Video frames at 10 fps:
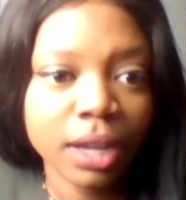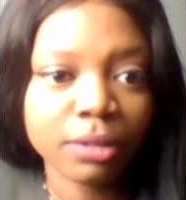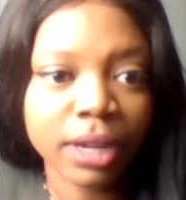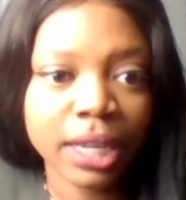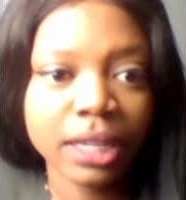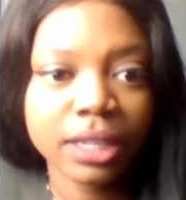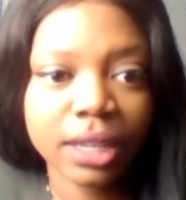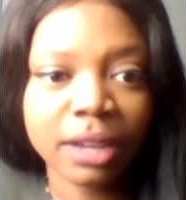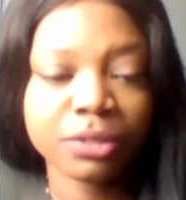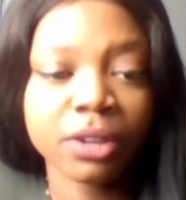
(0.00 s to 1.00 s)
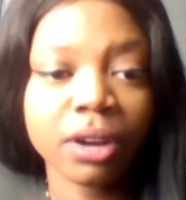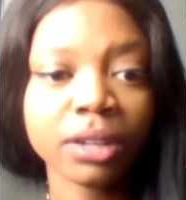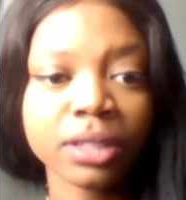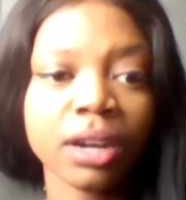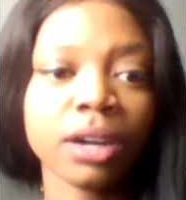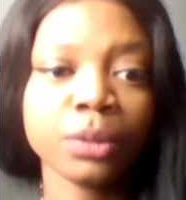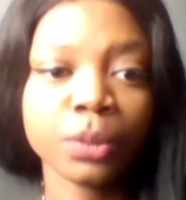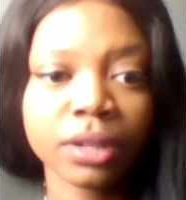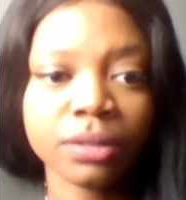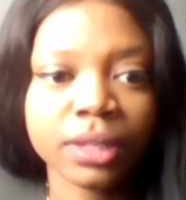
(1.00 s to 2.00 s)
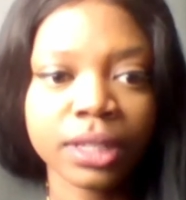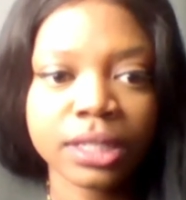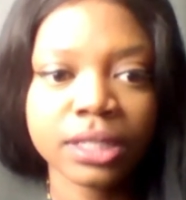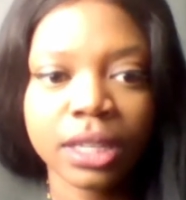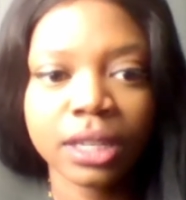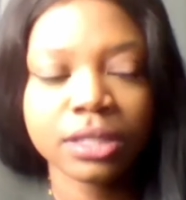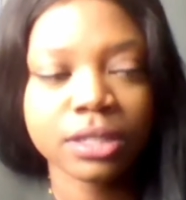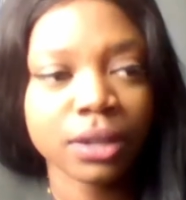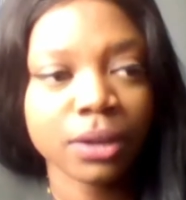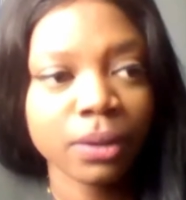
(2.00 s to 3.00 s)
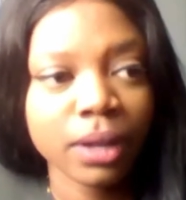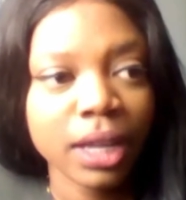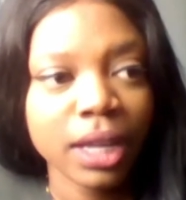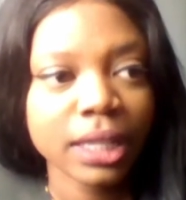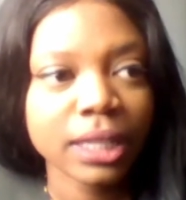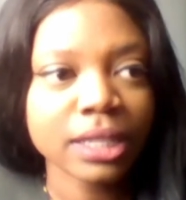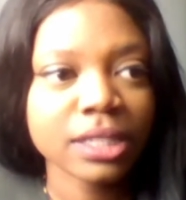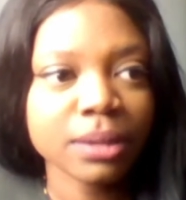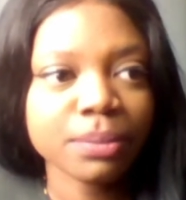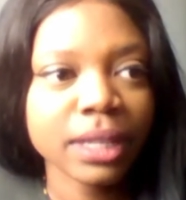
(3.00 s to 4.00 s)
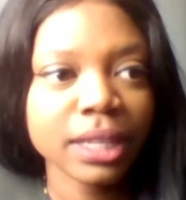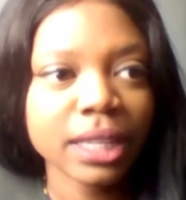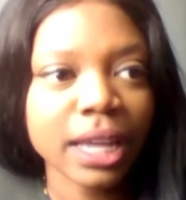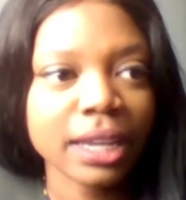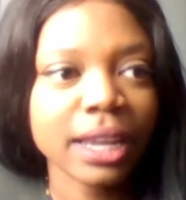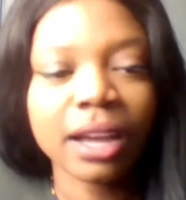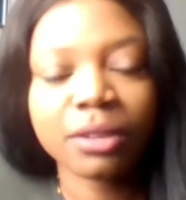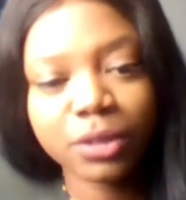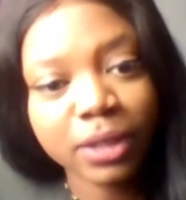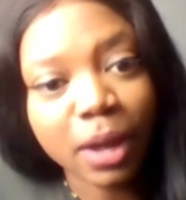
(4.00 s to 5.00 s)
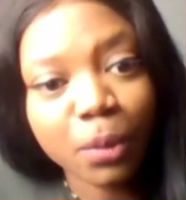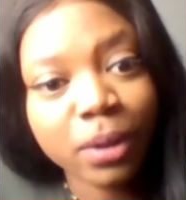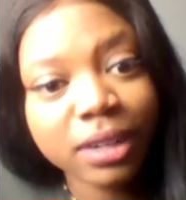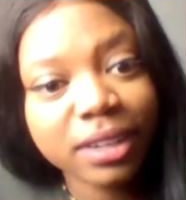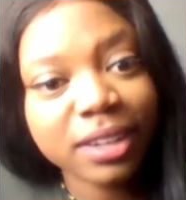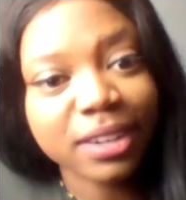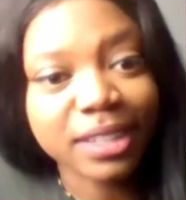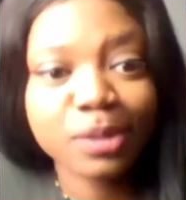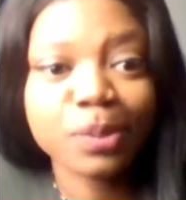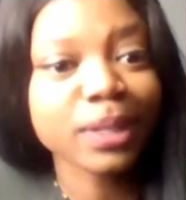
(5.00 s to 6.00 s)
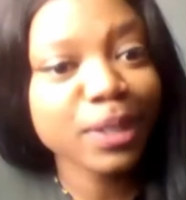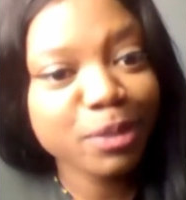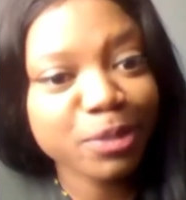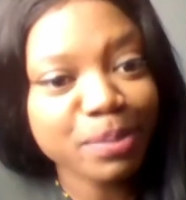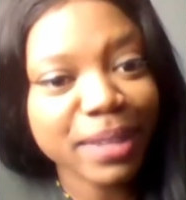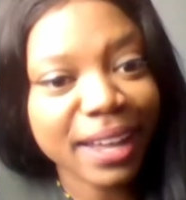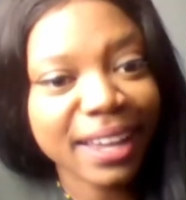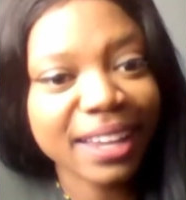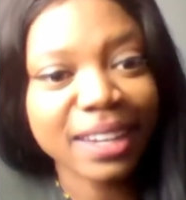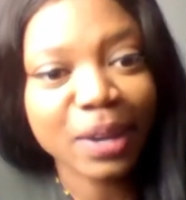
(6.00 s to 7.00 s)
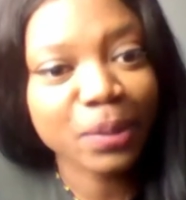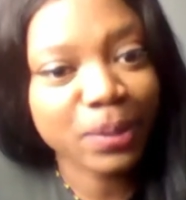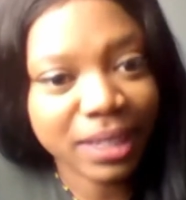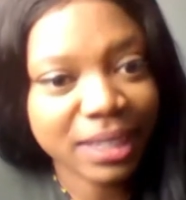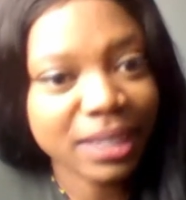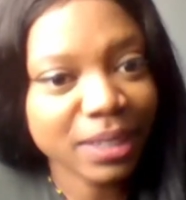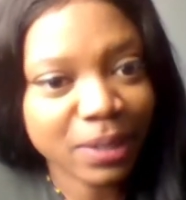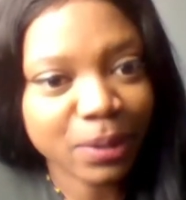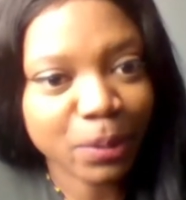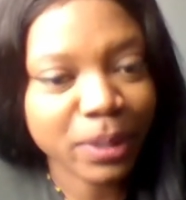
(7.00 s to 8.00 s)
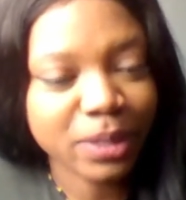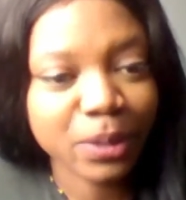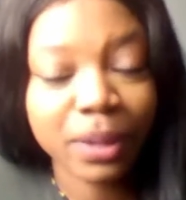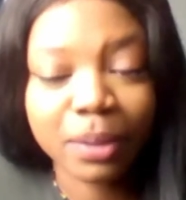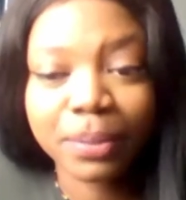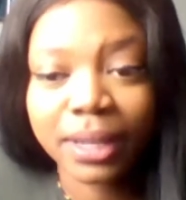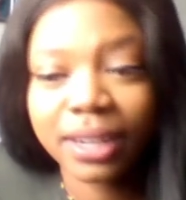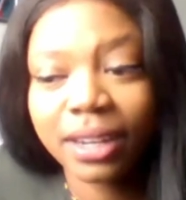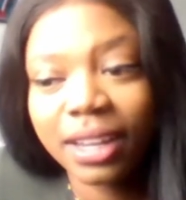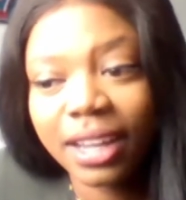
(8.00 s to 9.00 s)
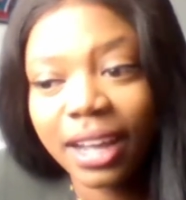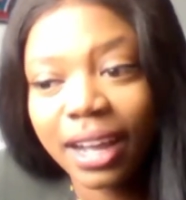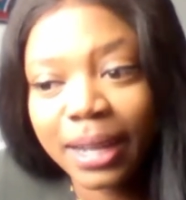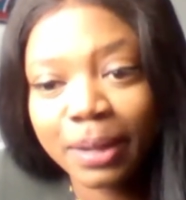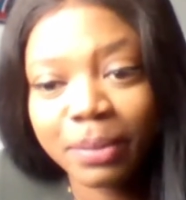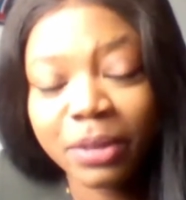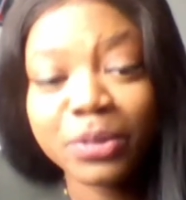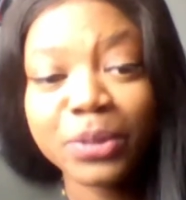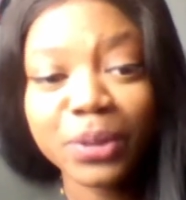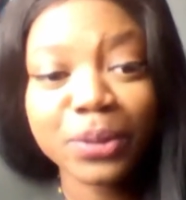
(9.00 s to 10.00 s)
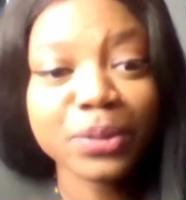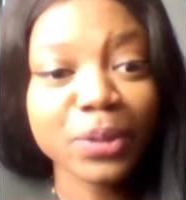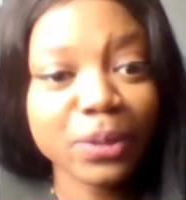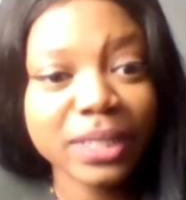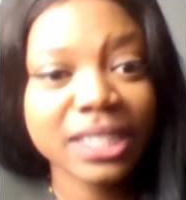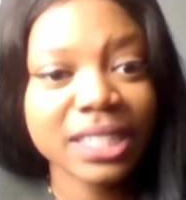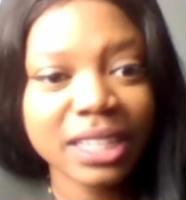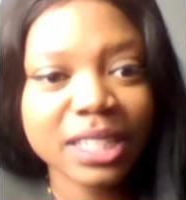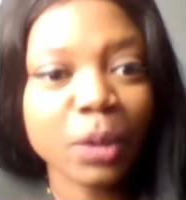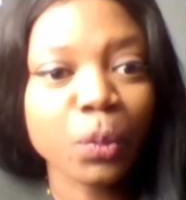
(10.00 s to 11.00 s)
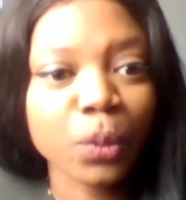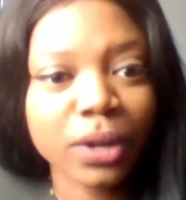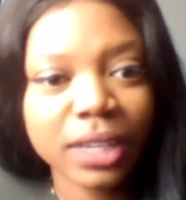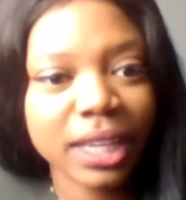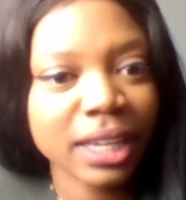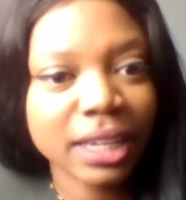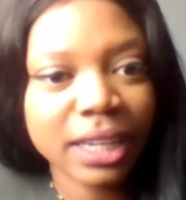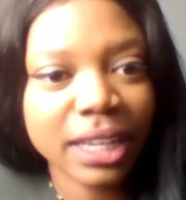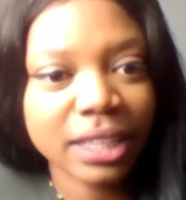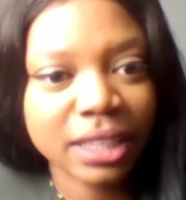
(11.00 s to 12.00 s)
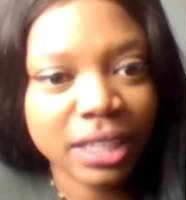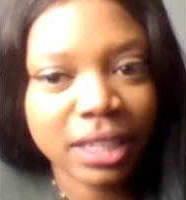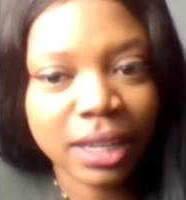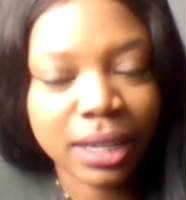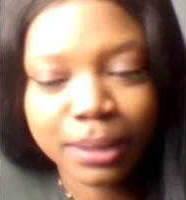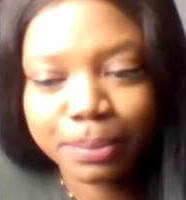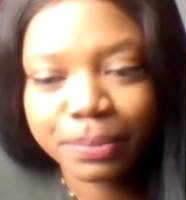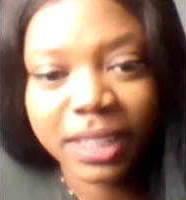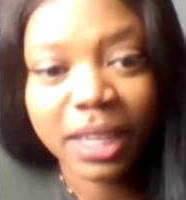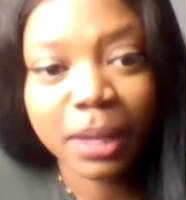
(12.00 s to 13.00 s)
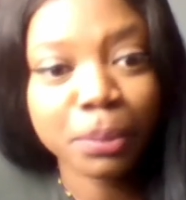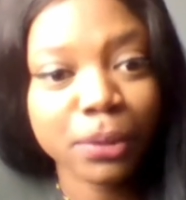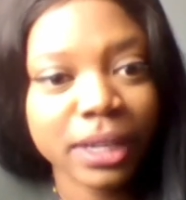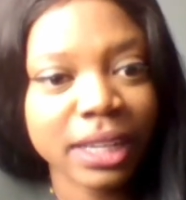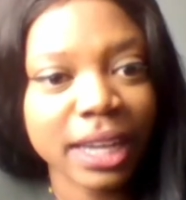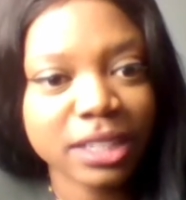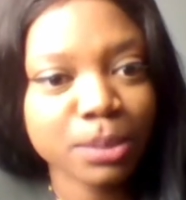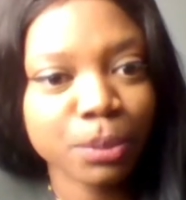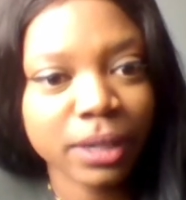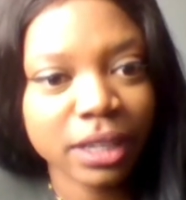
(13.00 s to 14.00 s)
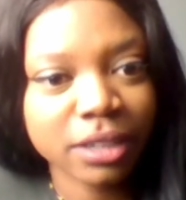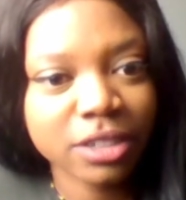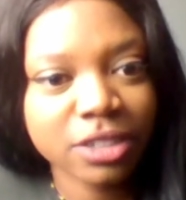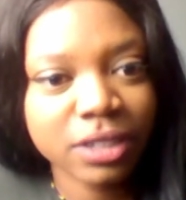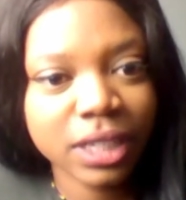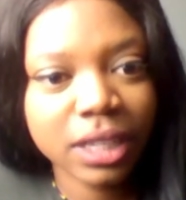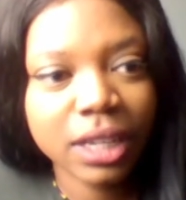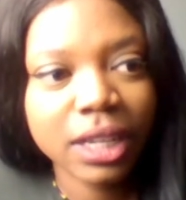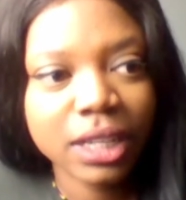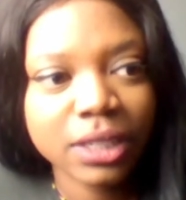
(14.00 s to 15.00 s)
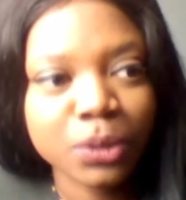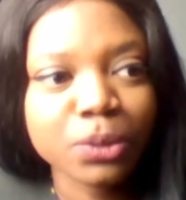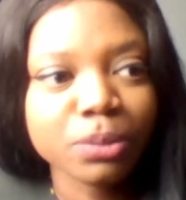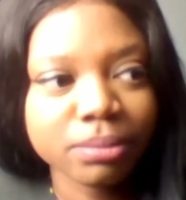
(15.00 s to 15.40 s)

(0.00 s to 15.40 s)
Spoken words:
right? After all the hard work of collecting it. So that's something that after that one occurrence, we learned from that and now we do it. But if you don't know these things like work in like the import and export industry, you